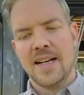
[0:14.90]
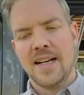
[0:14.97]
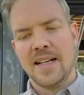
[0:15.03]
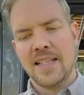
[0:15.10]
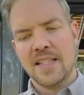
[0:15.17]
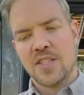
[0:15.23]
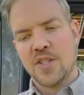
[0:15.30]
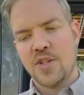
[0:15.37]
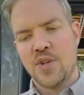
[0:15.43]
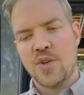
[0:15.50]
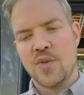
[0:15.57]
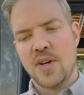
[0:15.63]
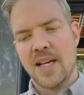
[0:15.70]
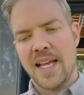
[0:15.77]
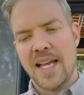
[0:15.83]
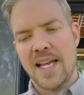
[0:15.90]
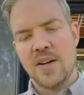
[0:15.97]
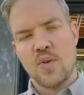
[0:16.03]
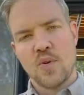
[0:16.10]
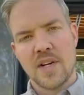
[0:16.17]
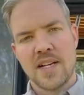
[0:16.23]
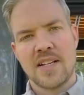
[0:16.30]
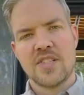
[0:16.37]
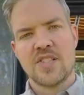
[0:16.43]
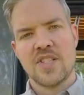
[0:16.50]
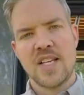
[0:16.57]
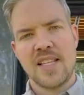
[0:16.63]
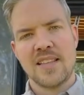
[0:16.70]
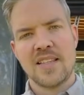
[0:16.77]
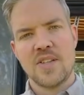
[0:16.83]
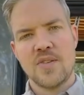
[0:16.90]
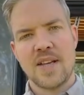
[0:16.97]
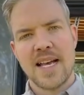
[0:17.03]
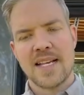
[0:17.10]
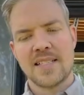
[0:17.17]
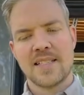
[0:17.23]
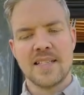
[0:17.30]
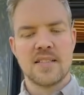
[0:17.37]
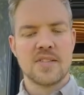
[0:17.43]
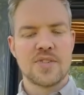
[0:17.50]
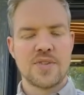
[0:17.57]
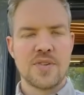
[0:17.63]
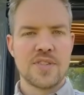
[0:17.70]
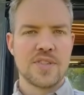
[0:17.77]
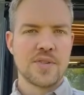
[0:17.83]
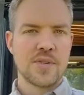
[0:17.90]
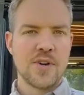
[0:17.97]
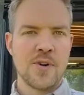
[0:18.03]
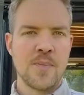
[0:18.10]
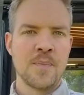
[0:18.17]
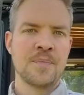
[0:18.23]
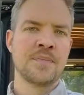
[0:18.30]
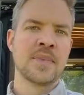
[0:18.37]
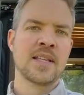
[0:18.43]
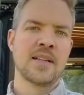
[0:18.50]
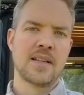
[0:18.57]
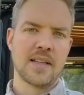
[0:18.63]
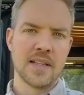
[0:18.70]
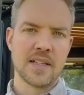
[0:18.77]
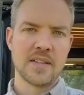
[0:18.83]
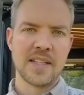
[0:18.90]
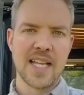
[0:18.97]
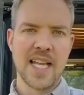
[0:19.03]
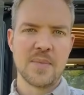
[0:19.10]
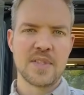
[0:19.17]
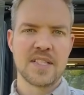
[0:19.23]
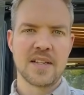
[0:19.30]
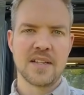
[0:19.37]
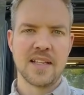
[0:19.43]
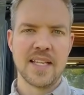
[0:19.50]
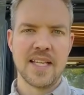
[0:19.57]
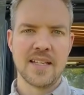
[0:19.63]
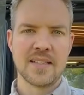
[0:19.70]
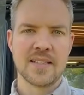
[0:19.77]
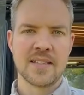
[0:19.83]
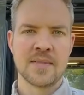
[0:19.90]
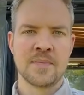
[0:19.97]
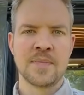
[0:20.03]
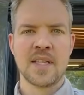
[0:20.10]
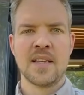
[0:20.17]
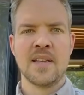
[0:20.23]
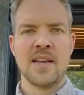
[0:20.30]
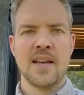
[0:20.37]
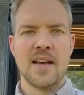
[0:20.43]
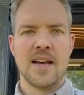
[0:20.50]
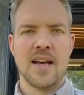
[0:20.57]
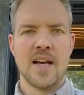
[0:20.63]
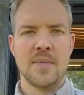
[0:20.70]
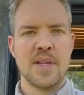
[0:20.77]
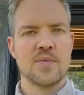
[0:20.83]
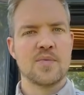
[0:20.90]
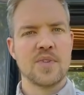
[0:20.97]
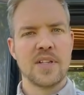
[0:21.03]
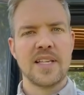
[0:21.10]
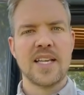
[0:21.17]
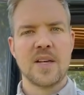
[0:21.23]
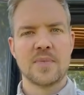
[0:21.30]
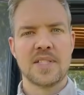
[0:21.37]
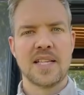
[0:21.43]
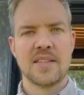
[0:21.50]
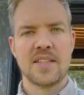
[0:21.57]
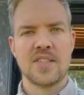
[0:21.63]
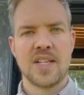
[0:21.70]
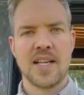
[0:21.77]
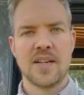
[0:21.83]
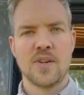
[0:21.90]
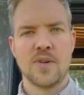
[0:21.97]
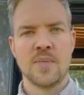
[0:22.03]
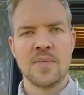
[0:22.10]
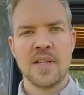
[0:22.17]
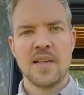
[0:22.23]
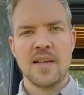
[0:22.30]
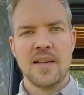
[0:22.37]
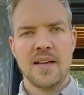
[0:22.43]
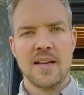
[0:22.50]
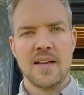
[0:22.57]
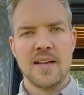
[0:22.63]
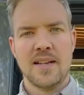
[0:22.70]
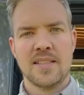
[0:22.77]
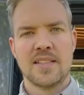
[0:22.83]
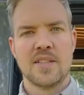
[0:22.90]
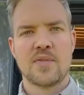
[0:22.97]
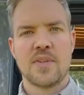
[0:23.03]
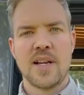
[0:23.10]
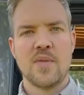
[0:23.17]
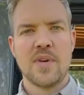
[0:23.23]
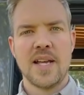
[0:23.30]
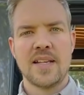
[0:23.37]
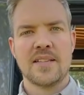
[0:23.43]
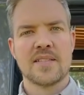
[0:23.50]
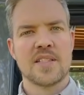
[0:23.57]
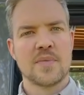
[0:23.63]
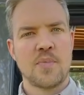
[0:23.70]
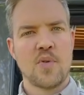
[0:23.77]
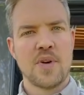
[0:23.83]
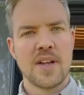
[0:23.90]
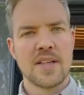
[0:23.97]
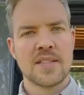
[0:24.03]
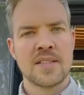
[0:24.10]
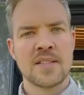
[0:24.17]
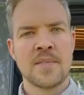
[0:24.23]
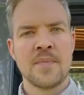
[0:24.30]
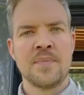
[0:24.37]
into an organized sheet that you guys can search through, click on the Amazon links. It really helps out the channel. It's a great way to support us.